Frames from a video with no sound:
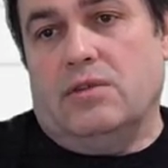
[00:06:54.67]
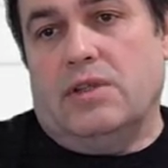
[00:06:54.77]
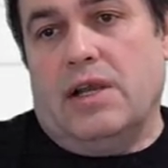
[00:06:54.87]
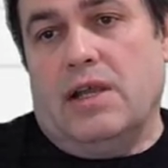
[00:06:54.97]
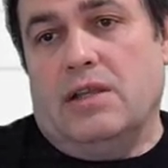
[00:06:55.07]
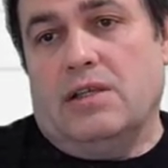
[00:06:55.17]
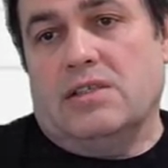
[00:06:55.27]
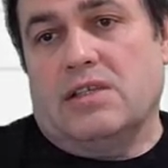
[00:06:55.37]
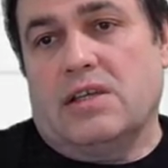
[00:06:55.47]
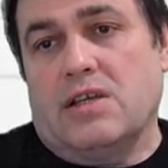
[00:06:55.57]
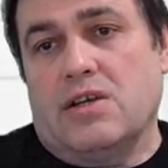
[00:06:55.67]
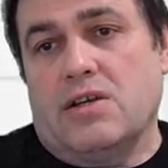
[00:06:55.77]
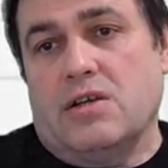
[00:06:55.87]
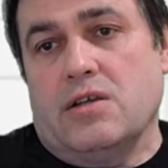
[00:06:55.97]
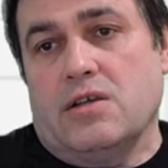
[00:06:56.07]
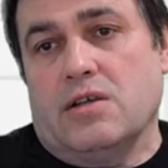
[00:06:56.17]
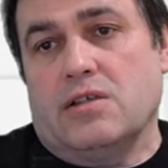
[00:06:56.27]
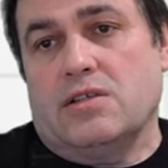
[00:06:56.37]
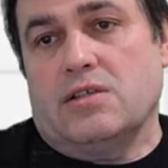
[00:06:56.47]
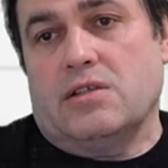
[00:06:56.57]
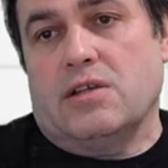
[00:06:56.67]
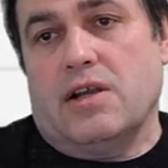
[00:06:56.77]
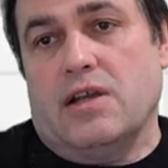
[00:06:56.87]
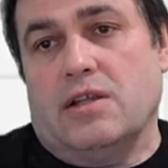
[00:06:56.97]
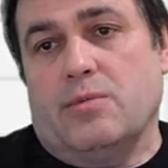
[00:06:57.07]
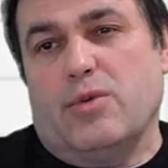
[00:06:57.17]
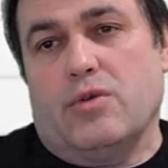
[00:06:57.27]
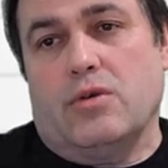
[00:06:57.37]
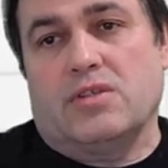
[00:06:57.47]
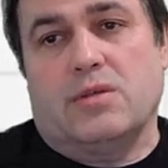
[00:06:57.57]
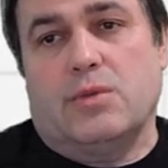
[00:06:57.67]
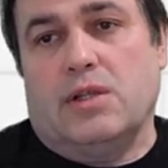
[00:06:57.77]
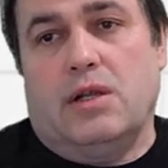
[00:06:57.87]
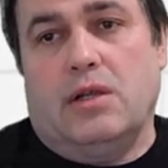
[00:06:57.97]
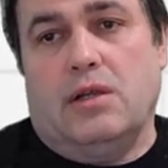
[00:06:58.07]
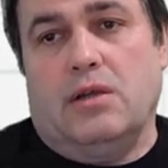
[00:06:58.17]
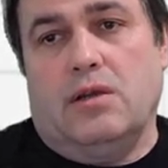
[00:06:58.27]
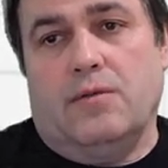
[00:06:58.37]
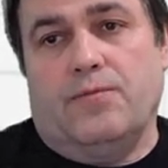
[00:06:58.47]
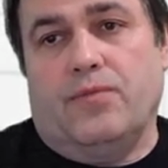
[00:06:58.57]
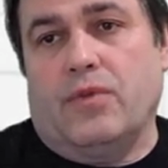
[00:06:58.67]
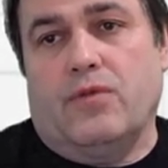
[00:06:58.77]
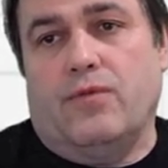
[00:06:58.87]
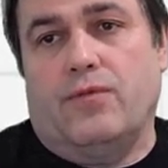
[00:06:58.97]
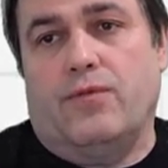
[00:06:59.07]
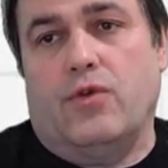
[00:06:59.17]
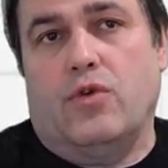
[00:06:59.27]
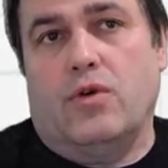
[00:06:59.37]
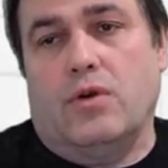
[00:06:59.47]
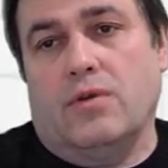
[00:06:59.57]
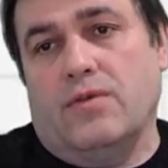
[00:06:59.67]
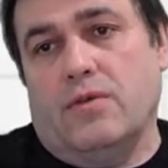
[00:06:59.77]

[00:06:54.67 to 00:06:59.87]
drain is here it's run approximately four